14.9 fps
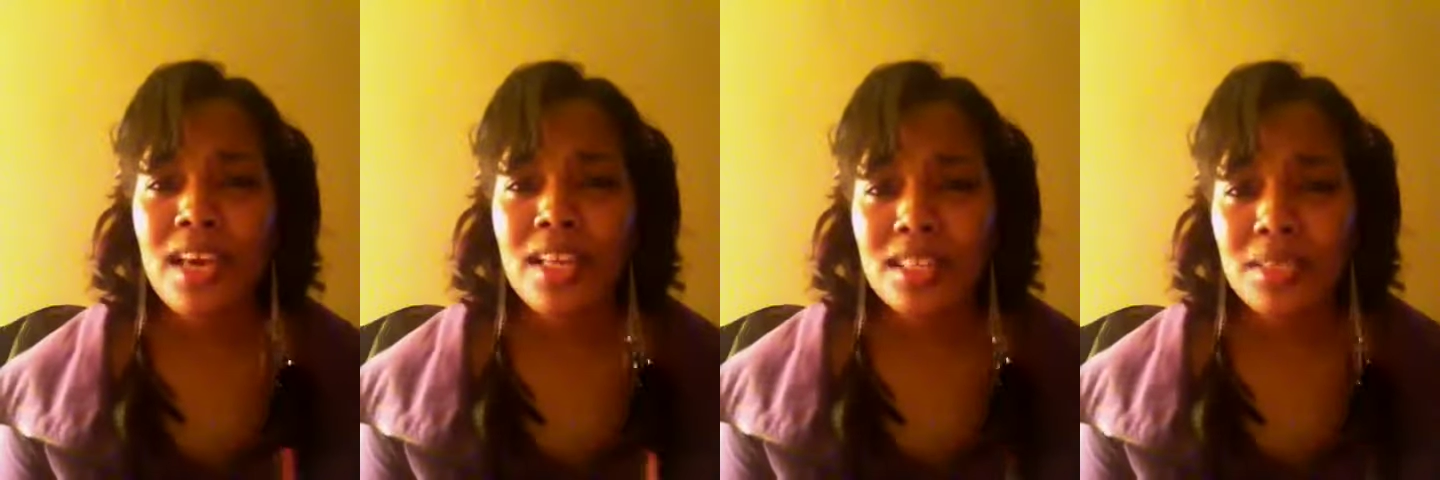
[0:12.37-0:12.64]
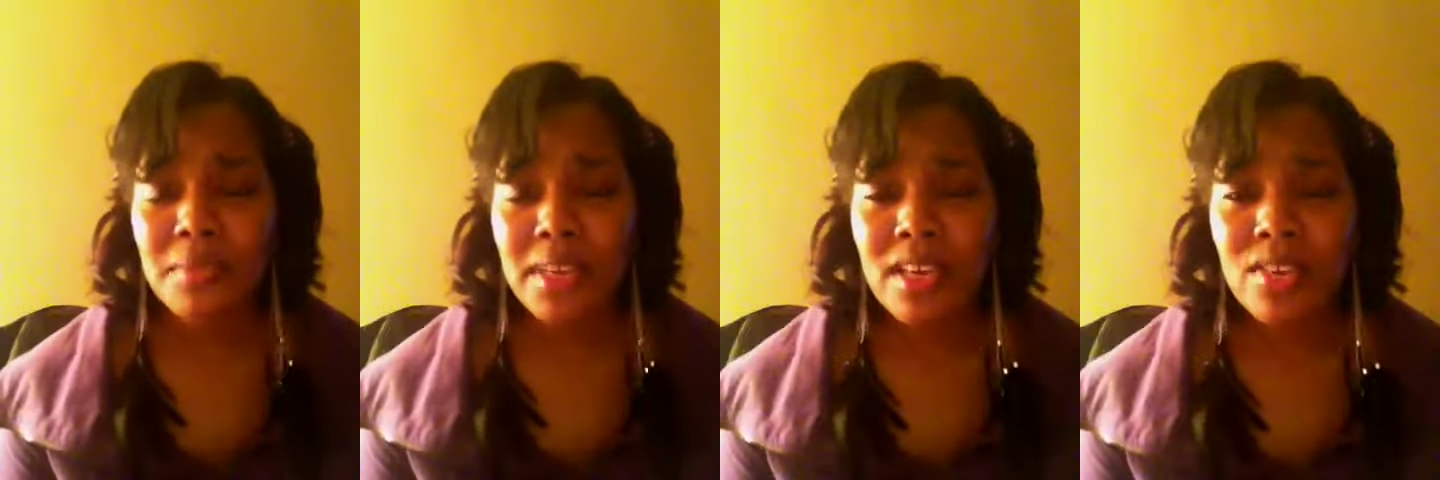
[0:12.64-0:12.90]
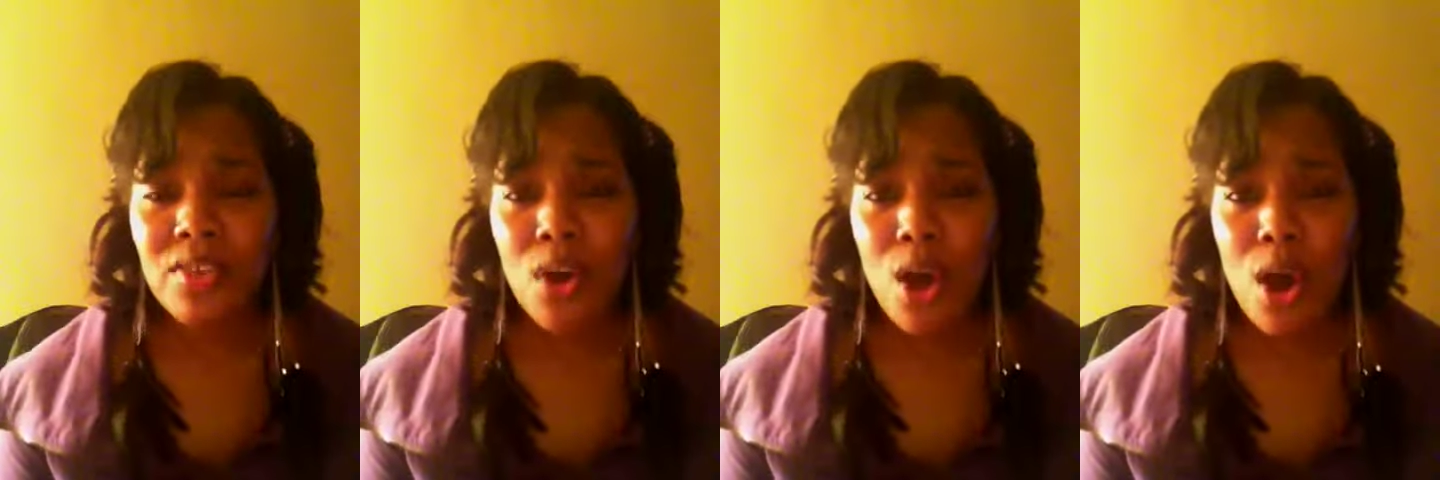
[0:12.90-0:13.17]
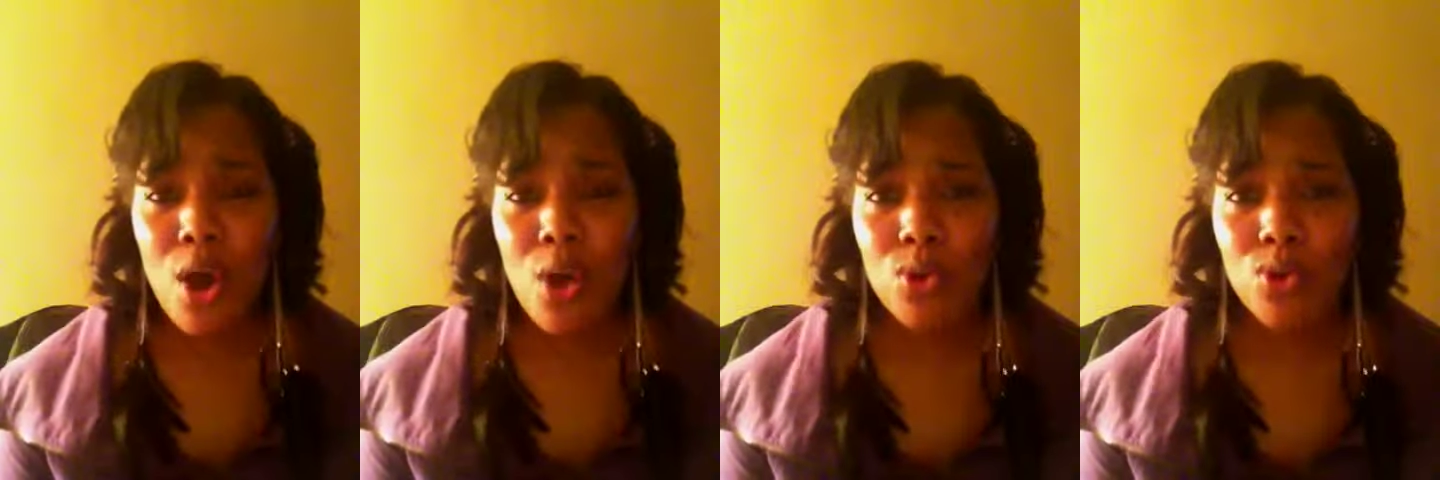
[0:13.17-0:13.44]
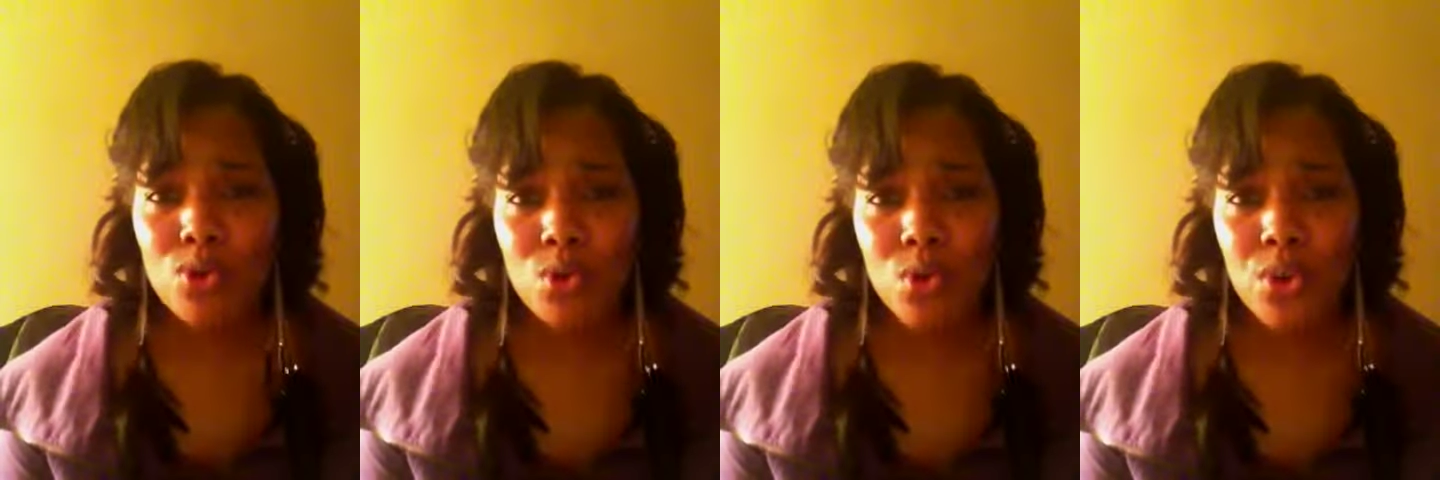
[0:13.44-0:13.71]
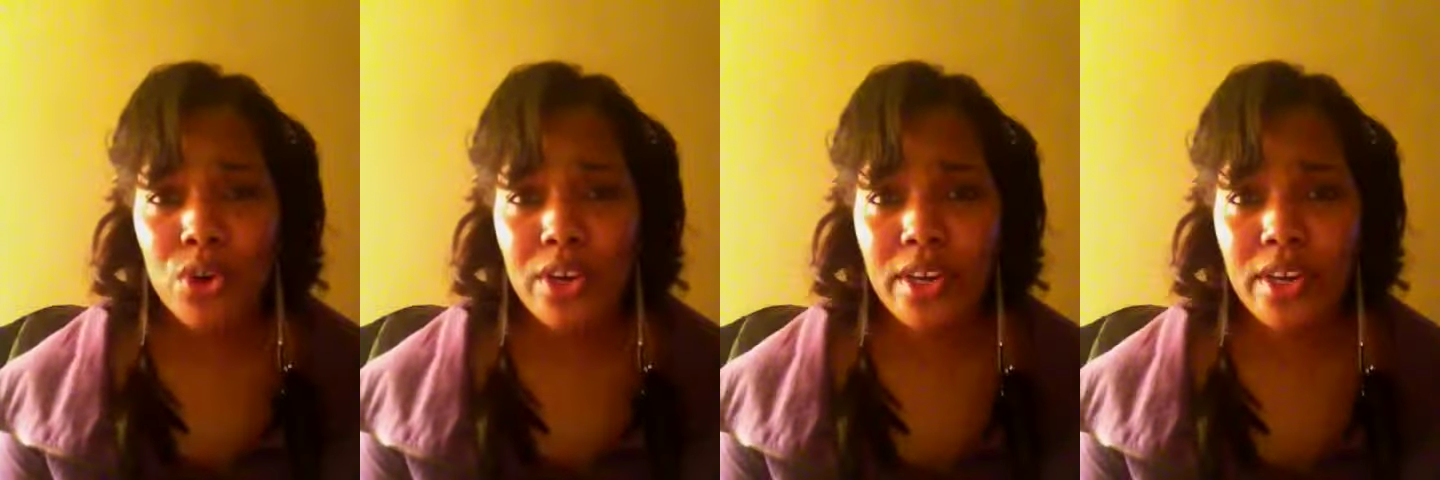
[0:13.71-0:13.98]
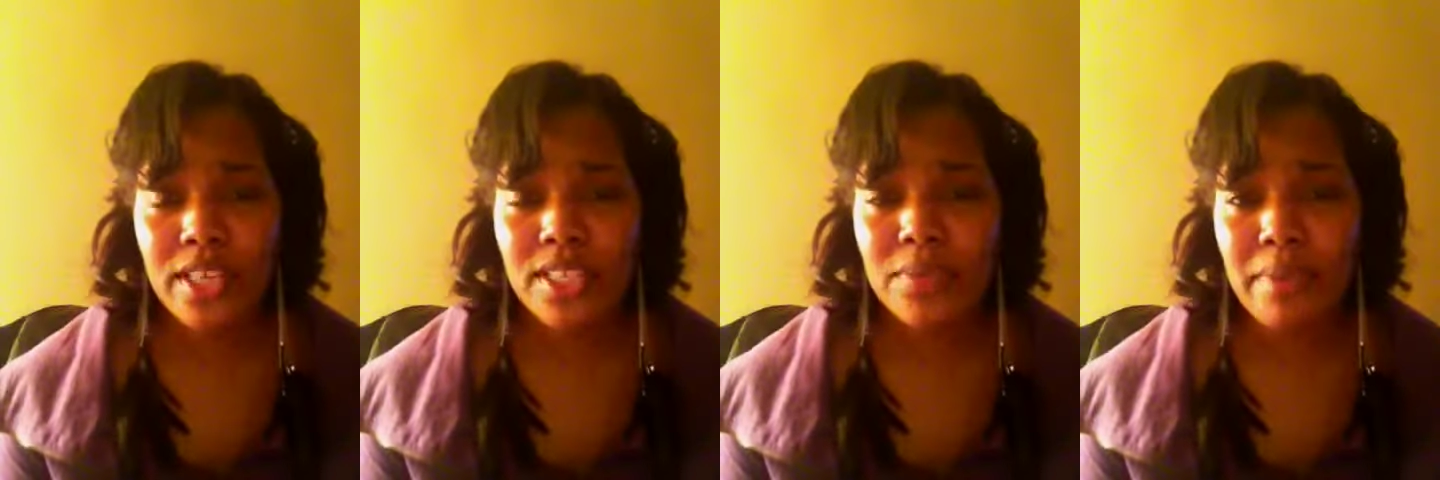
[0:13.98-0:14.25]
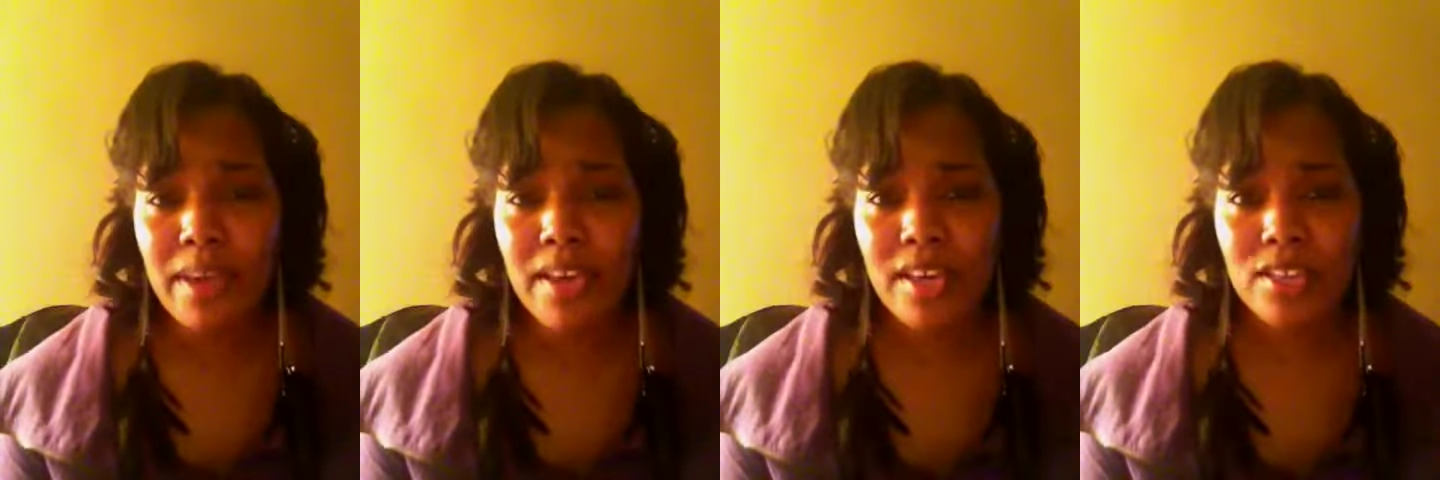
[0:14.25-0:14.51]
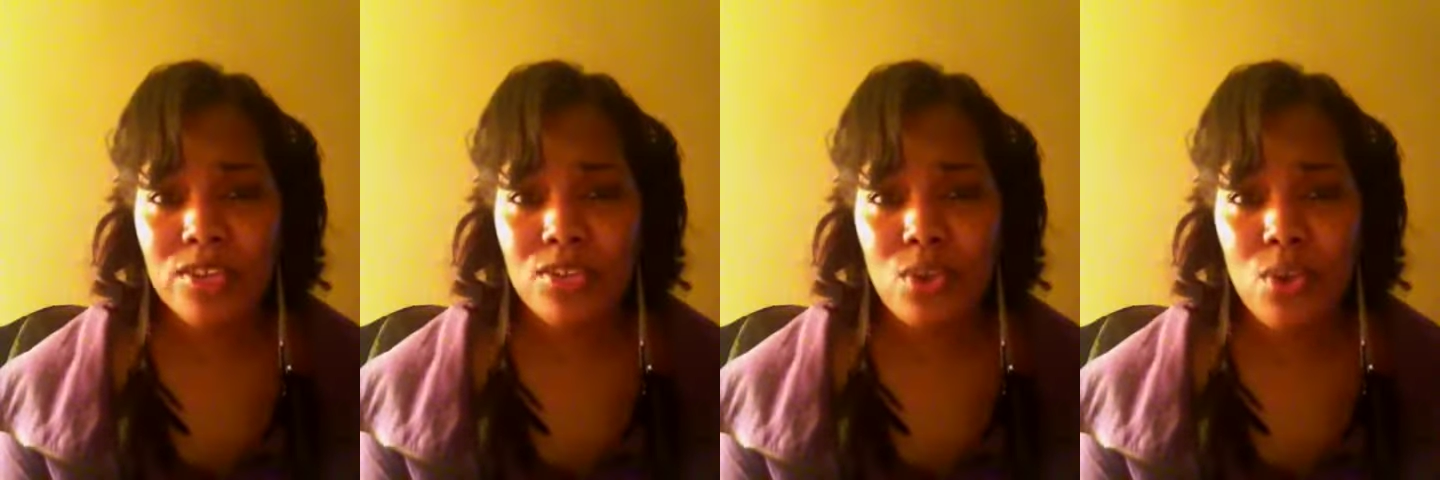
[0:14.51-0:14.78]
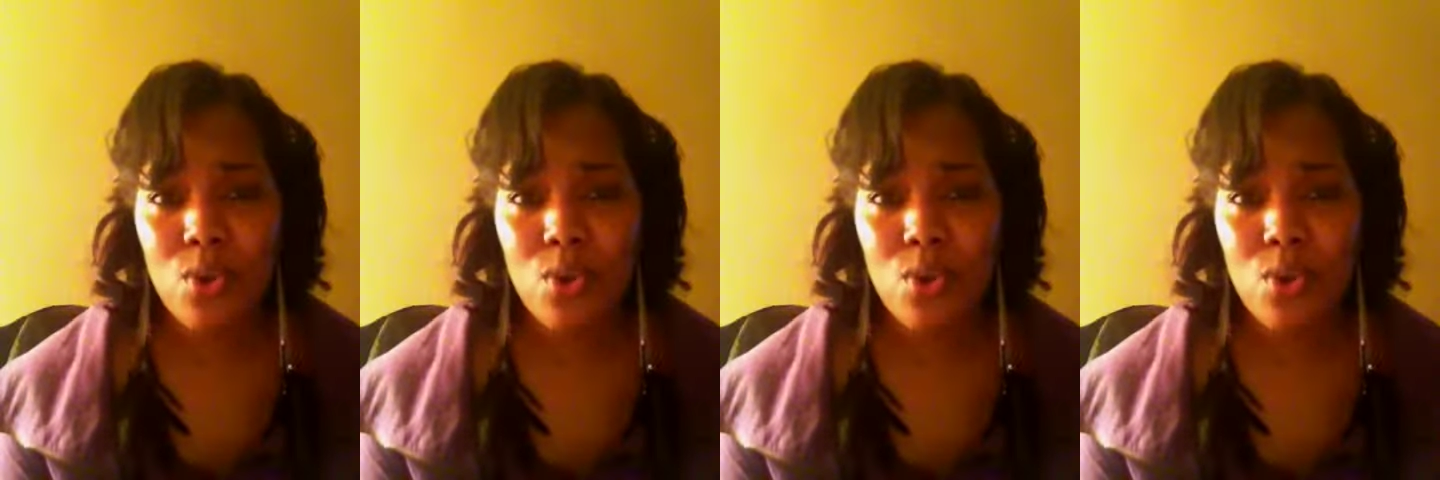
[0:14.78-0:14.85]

To me, the whole story is based